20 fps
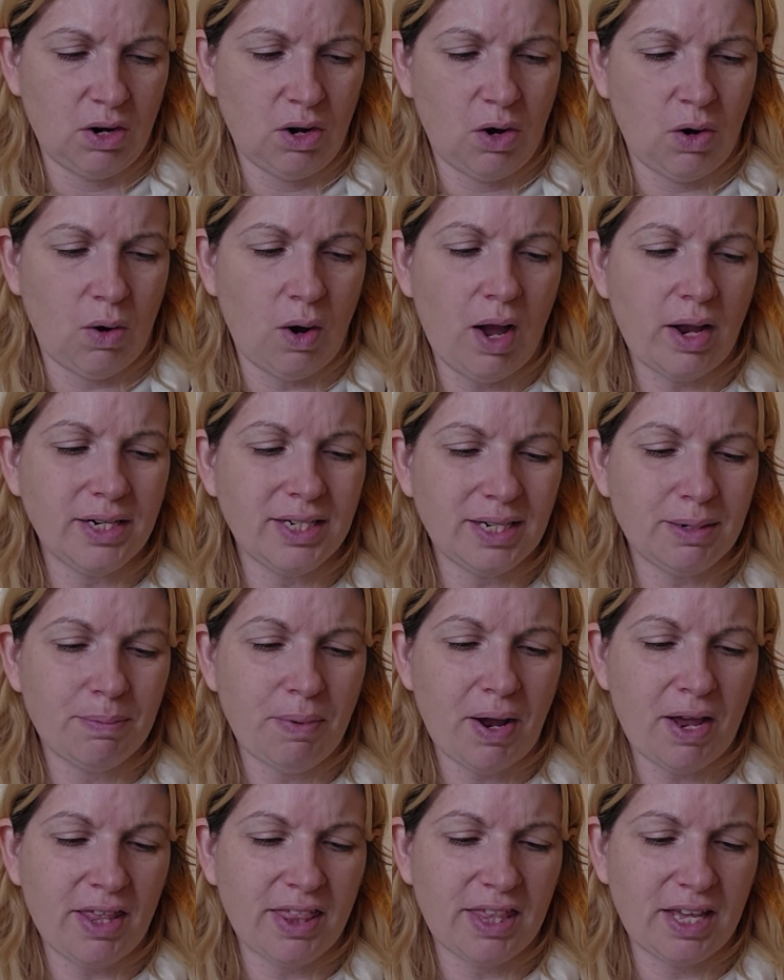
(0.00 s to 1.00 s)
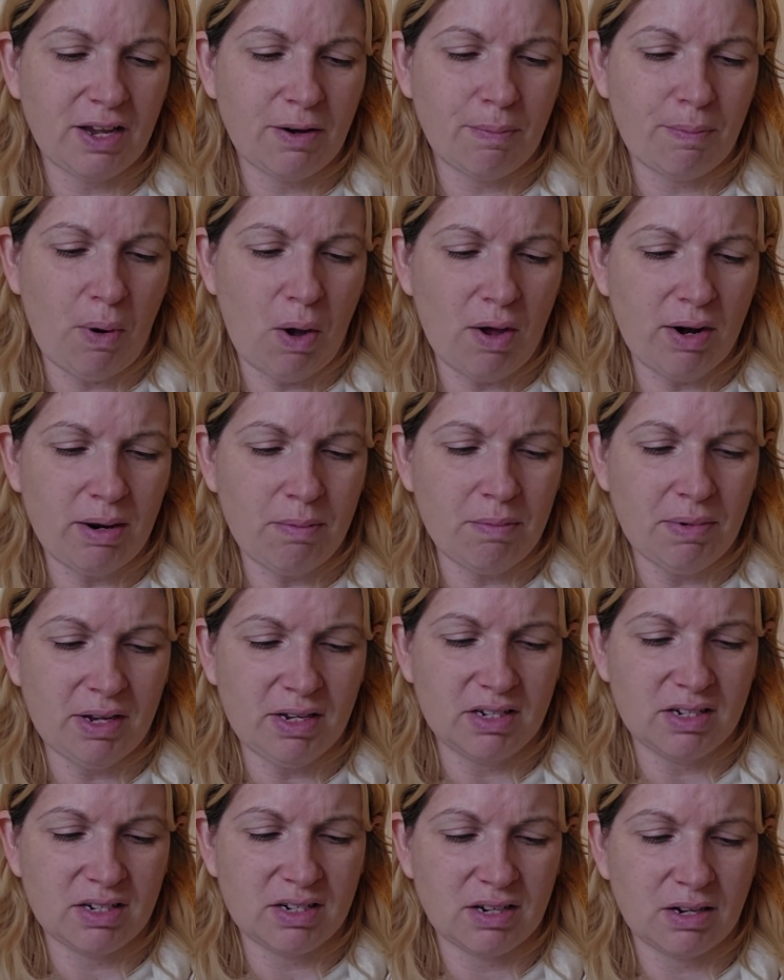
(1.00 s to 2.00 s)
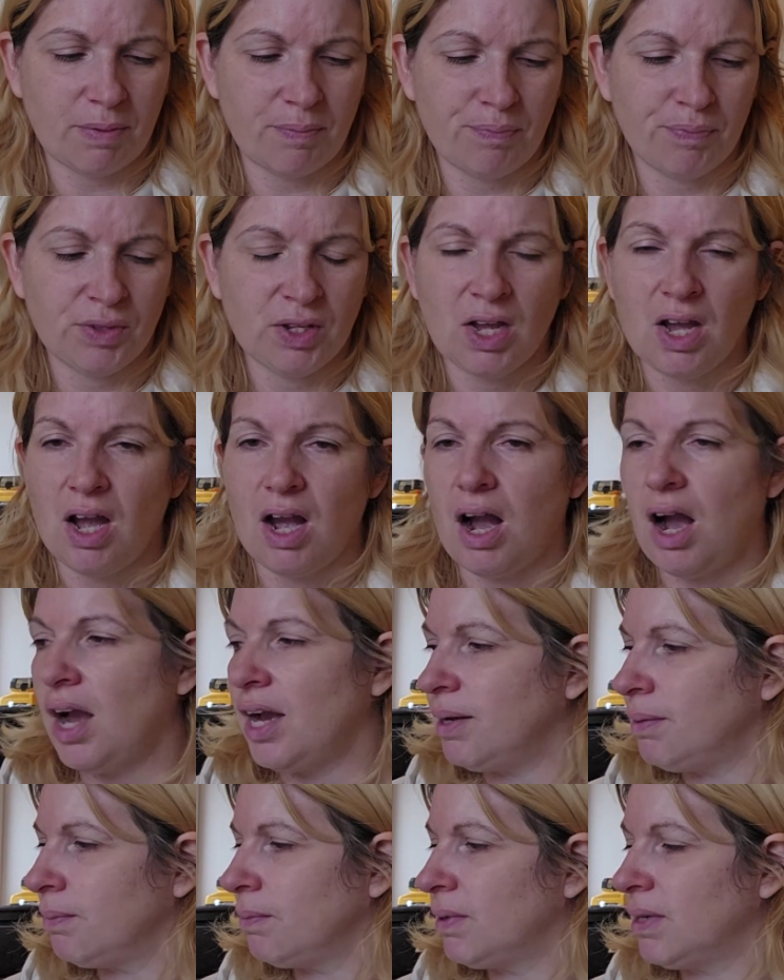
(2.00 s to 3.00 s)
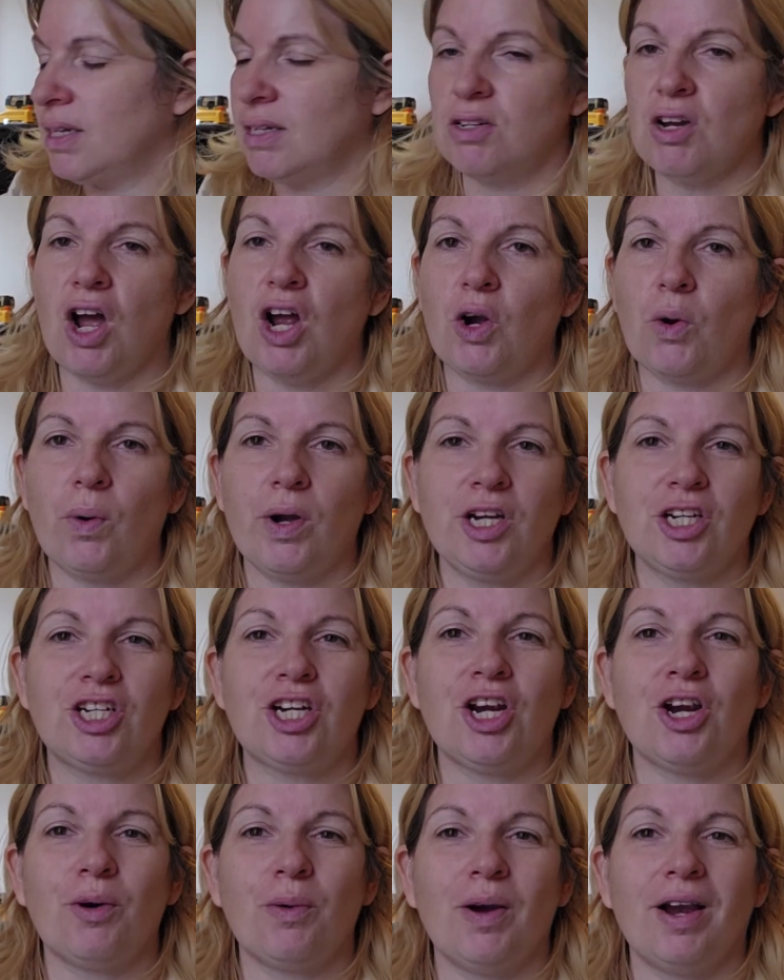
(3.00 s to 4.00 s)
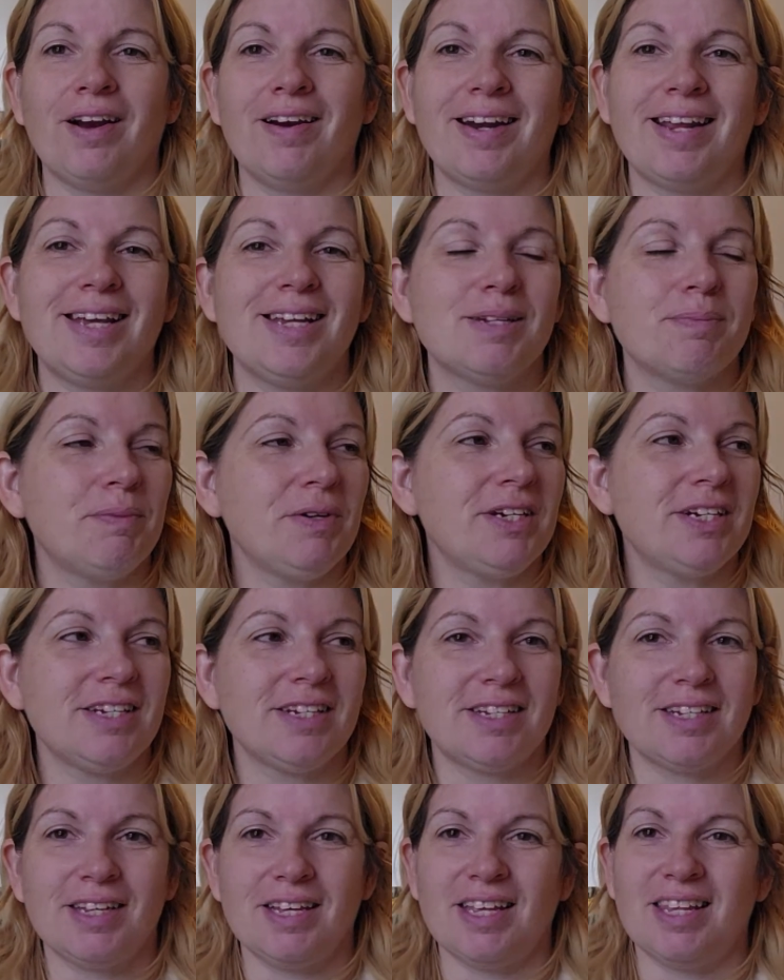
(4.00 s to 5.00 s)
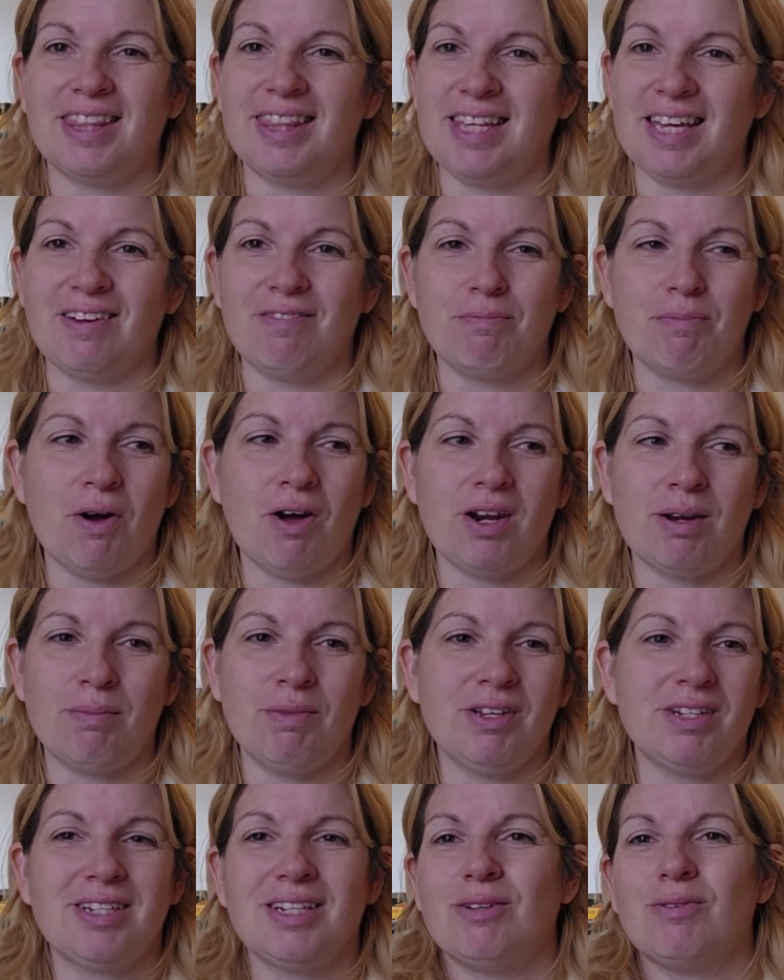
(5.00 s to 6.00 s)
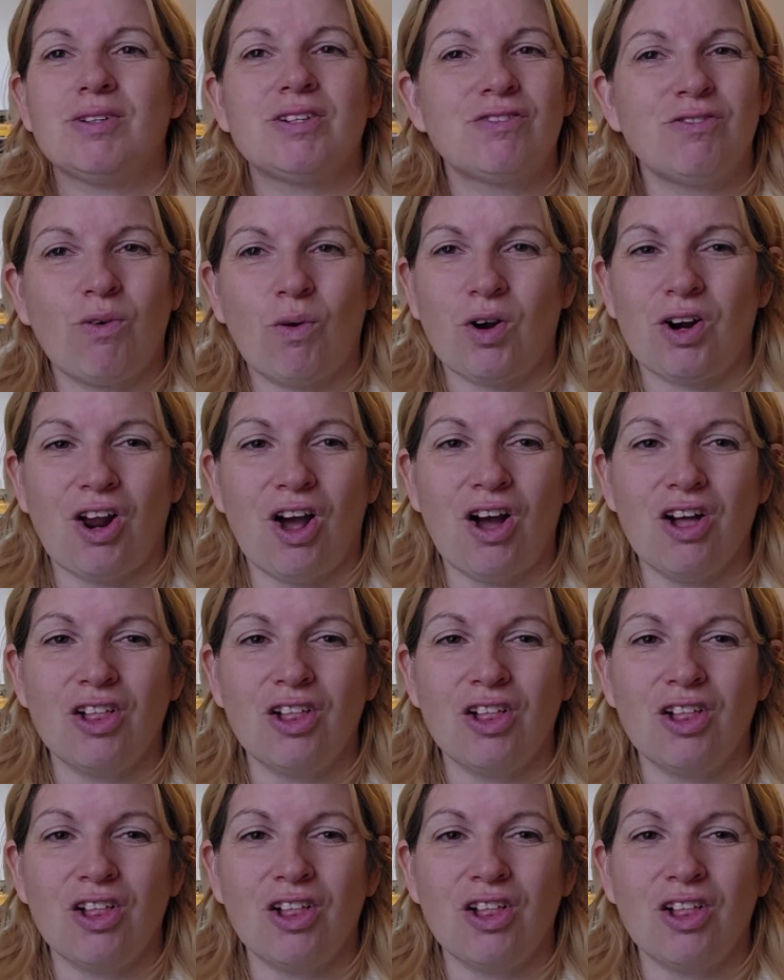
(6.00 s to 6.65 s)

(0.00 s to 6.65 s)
Oh, I did buy a thing of body mist. I'm not quite sure where it is, but just a thing of body mist, it was $4.